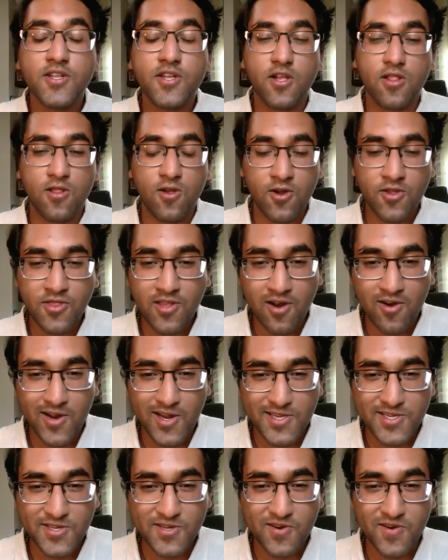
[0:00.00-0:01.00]
to learn their
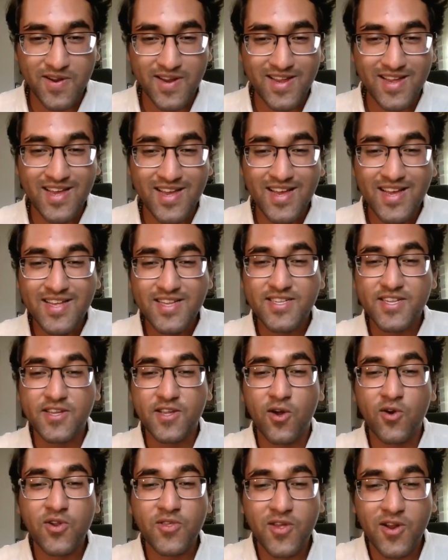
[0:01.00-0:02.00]
history, to
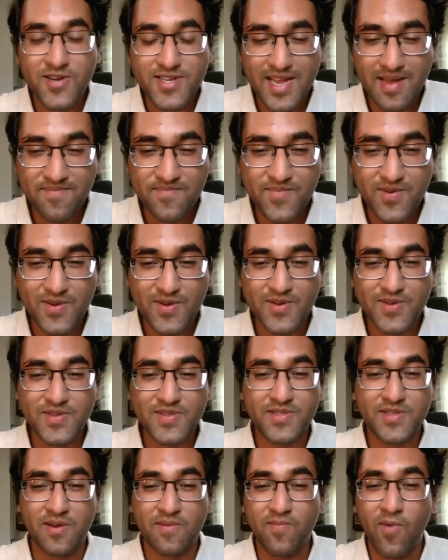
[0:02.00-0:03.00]
go to their
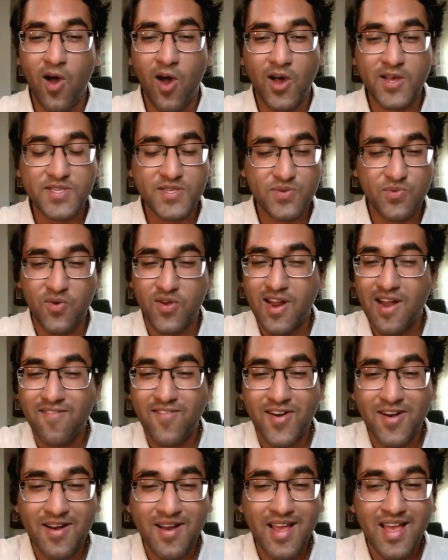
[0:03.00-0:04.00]
temples, their mosques,
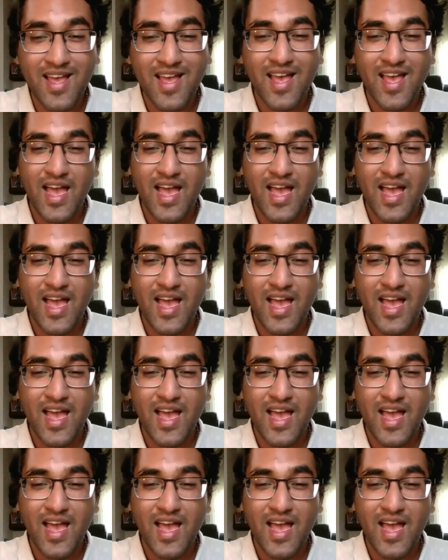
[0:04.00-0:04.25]
whatever,